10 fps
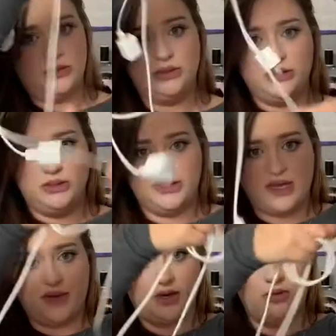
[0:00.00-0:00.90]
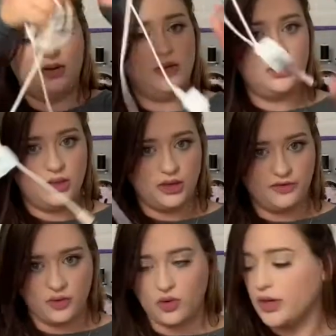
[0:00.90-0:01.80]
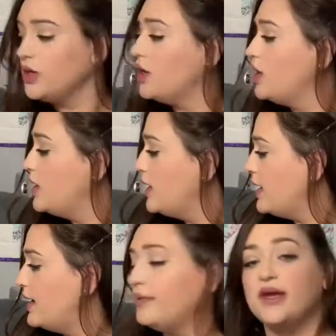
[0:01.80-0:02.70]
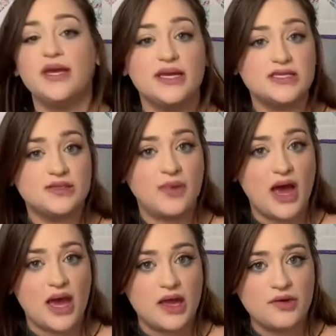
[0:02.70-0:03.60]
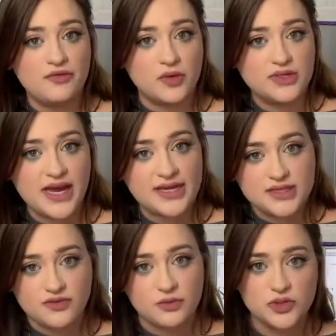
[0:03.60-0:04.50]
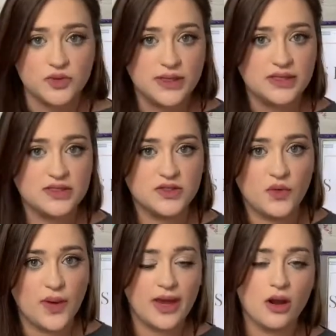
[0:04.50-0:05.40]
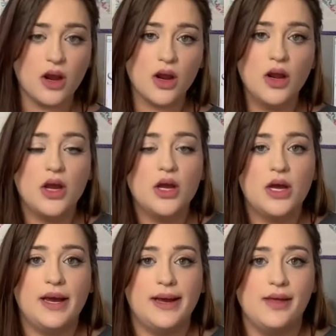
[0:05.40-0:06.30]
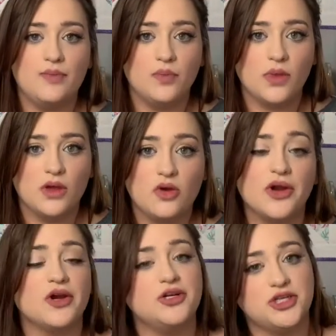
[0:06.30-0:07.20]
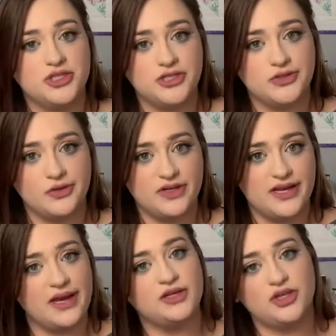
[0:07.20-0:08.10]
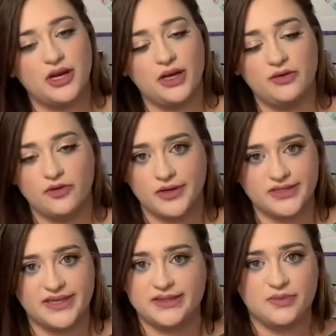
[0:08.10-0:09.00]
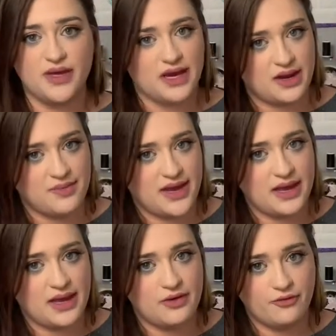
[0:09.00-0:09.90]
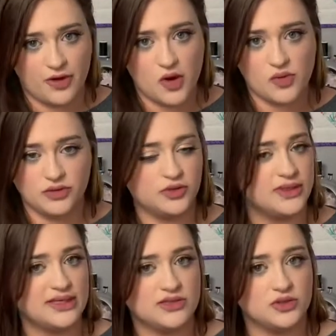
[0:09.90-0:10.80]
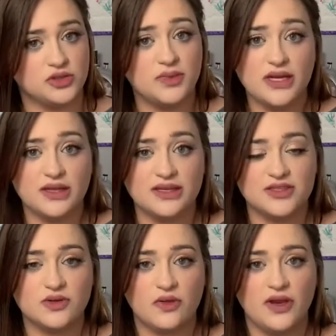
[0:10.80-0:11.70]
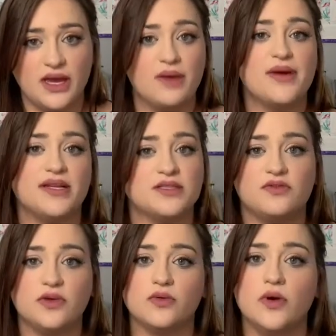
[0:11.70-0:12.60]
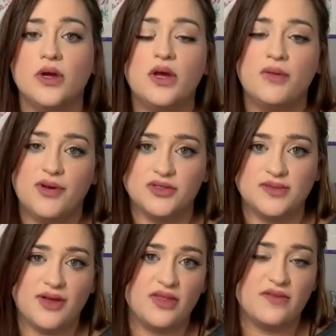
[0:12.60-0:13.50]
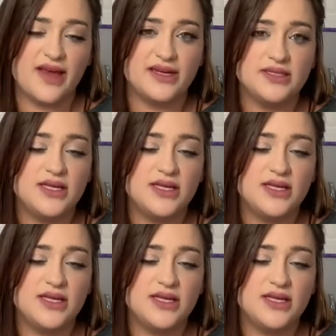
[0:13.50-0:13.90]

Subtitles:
it's coming out, a phone cord in case my phone dies from doing Square credit card charges throughout the day. I try, of course, not to be on my phone doing any social media things throughout the day, minus a few posts about the event,